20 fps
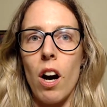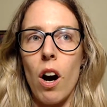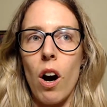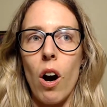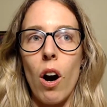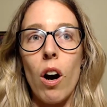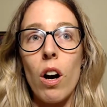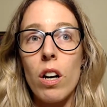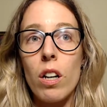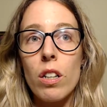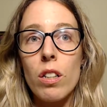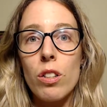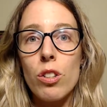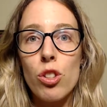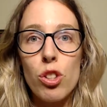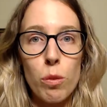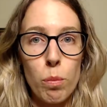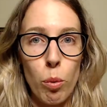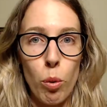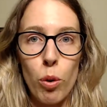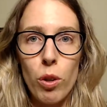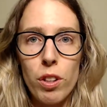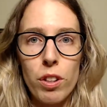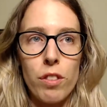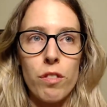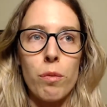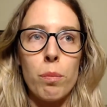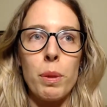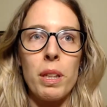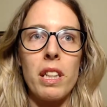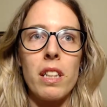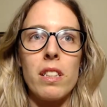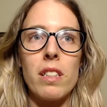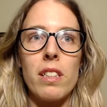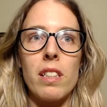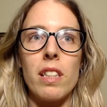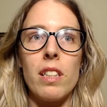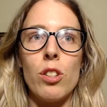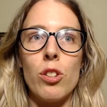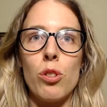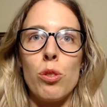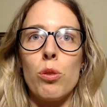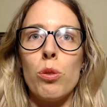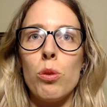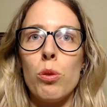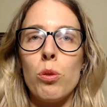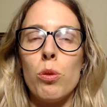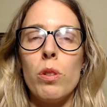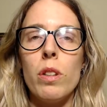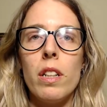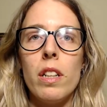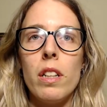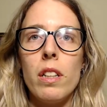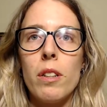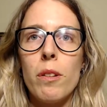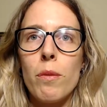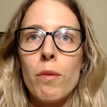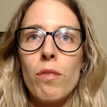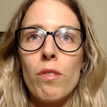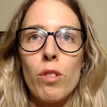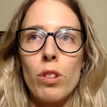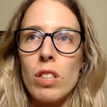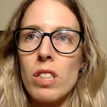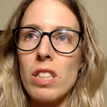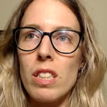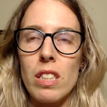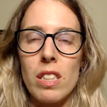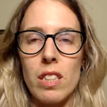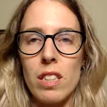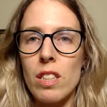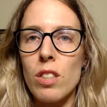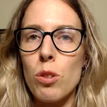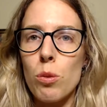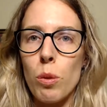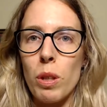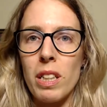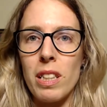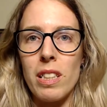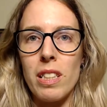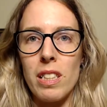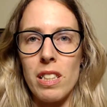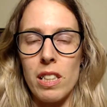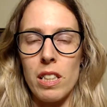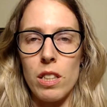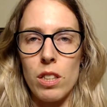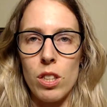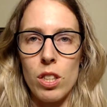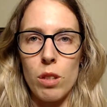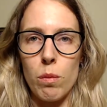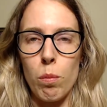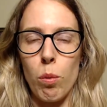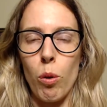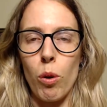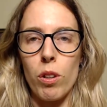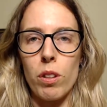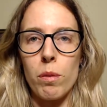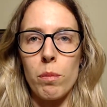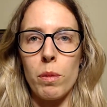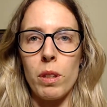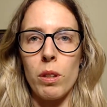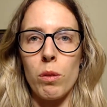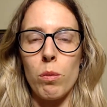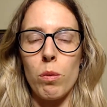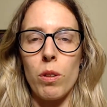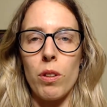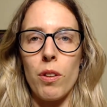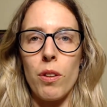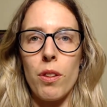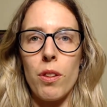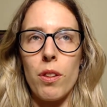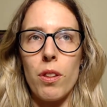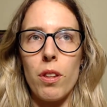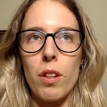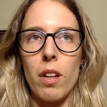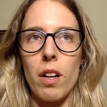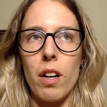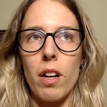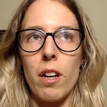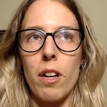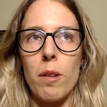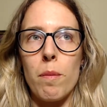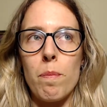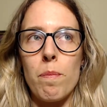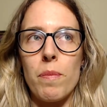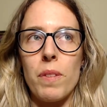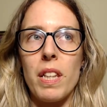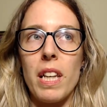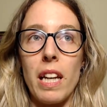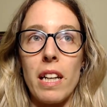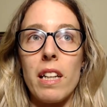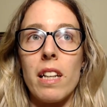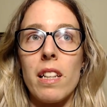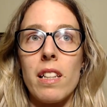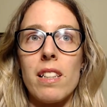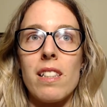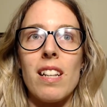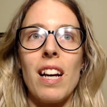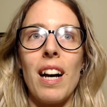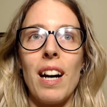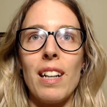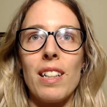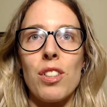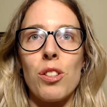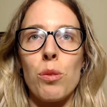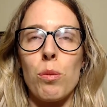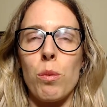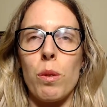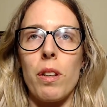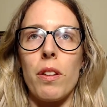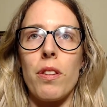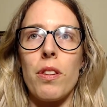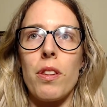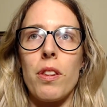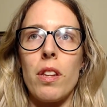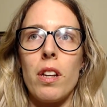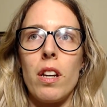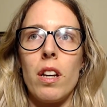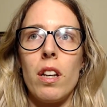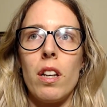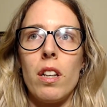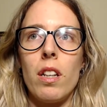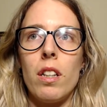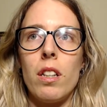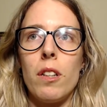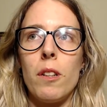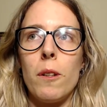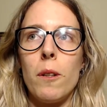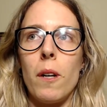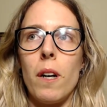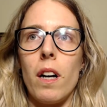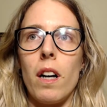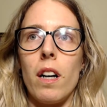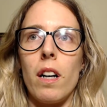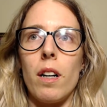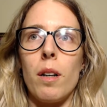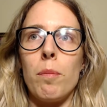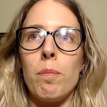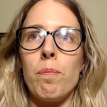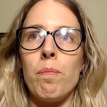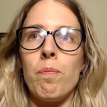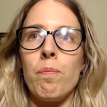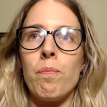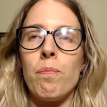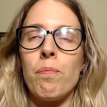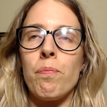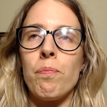are supportive because they do, for instance, this one, it did support me with getting in touch with um,